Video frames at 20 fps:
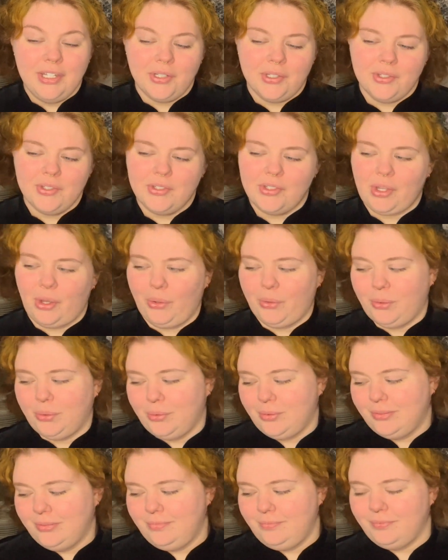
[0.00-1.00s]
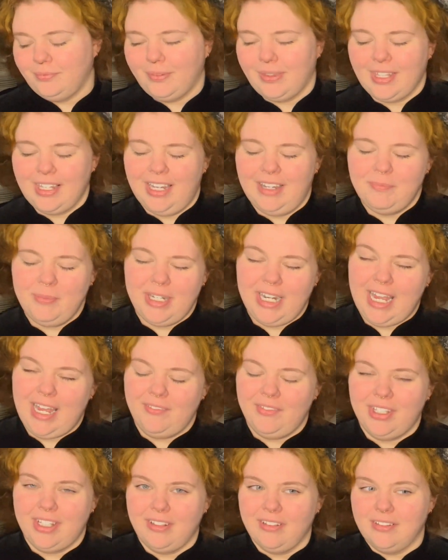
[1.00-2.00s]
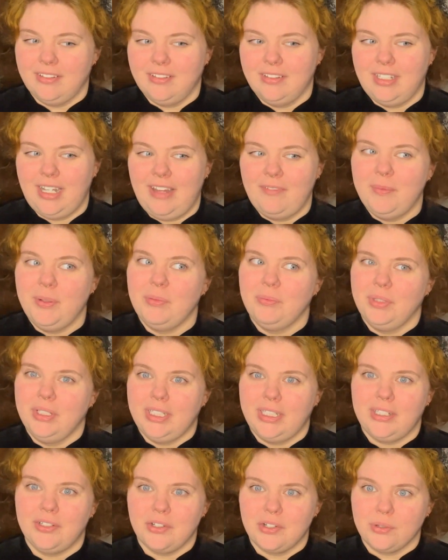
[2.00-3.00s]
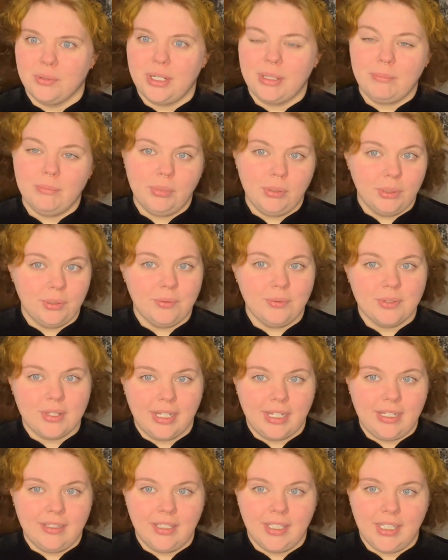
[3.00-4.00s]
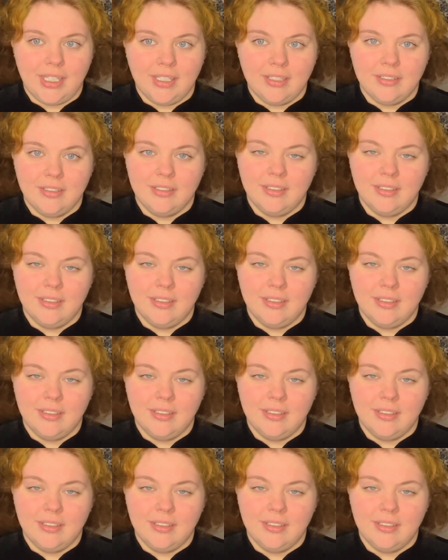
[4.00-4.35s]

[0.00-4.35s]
So I've been really enjoying blues lately.